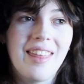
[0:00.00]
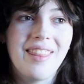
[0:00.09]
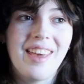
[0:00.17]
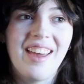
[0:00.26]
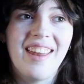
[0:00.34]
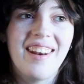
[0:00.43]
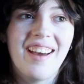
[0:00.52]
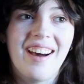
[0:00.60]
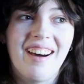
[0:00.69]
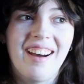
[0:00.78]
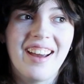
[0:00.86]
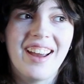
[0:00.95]
and then
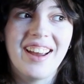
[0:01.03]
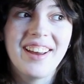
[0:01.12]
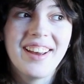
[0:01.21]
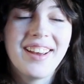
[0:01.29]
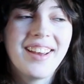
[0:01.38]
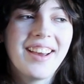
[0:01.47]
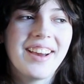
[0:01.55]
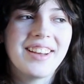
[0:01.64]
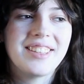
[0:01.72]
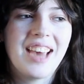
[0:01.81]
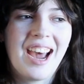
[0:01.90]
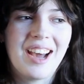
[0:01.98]
I
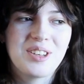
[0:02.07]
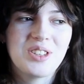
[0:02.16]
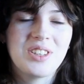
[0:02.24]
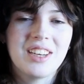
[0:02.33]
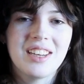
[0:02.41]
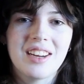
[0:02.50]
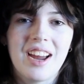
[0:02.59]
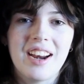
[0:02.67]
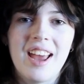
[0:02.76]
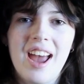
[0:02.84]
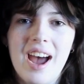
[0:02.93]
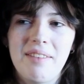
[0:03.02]
attached it
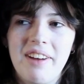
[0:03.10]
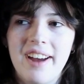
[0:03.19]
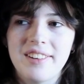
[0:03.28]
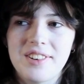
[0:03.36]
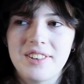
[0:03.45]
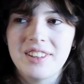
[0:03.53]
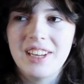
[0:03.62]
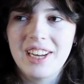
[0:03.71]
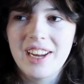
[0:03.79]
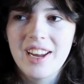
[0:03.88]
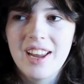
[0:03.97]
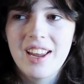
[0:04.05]
kind of
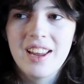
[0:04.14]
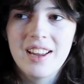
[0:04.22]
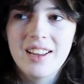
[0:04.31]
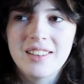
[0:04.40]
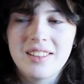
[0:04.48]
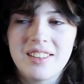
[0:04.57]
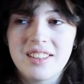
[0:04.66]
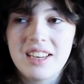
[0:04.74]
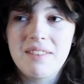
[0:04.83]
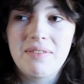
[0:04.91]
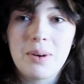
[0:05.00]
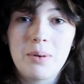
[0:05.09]
haphazardly to
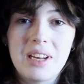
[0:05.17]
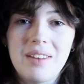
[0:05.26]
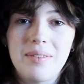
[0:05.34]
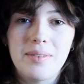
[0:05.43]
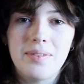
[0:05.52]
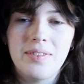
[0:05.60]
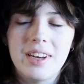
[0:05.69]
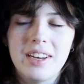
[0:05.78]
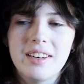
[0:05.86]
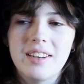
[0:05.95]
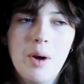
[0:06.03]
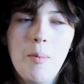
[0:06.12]
see if it would even
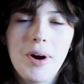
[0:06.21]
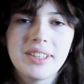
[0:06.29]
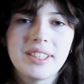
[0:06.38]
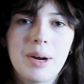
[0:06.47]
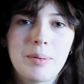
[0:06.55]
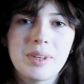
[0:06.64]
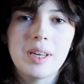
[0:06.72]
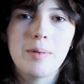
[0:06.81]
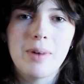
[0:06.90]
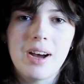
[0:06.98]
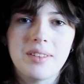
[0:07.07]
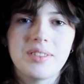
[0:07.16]
fit. It worked out really
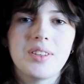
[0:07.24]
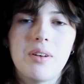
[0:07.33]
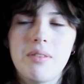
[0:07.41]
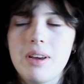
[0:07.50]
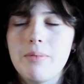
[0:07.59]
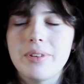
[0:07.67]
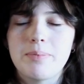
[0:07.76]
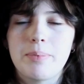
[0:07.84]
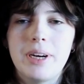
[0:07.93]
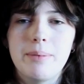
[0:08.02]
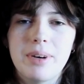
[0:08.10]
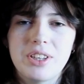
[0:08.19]
well, so it was
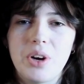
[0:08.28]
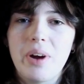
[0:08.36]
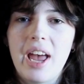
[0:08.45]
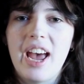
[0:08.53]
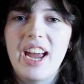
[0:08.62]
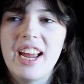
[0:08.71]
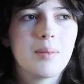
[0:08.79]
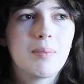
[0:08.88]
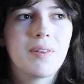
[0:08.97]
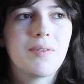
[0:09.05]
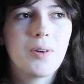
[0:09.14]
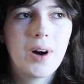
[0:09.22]
pretty much okay.
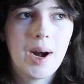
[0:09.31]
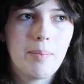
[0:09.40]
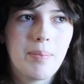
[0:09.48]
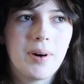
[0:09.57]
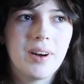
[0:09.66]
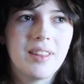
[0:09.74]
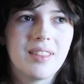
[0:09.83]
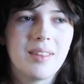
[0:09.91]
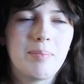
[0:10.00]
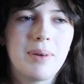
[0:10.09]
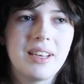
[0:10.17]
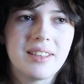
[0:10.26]
Before I put
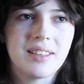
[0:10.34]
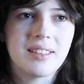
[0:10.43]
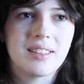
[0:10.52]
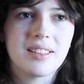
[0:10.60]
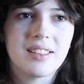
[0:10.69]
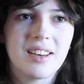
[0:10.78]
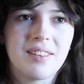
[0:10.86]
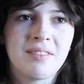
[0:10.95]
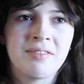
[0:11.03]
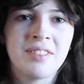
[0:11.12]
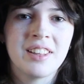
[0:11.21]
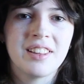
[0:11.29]
the pieces
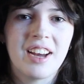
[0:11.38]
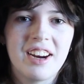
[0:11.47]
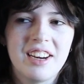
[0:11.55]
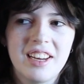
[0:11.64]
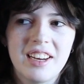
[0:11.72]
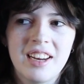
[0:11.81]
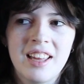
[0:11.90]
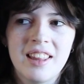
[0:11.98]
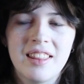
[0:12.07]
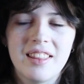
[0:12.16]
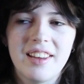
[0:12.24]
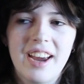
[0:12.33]
of the lining
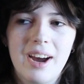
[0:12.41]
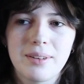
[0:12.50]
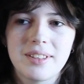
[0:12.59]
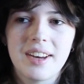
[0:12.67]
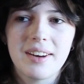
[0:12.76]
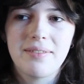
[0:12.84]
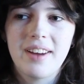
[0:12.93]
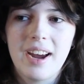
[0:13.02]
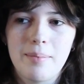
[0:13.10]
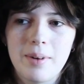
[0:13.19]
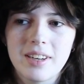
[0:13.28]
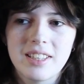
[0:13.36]
and the outside
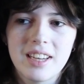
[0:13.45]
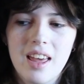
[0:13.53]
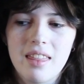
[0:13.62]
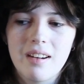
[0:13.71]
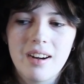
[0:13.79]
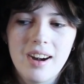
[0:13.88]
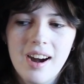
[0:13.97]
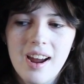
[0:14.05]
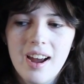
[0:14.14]
fabric together,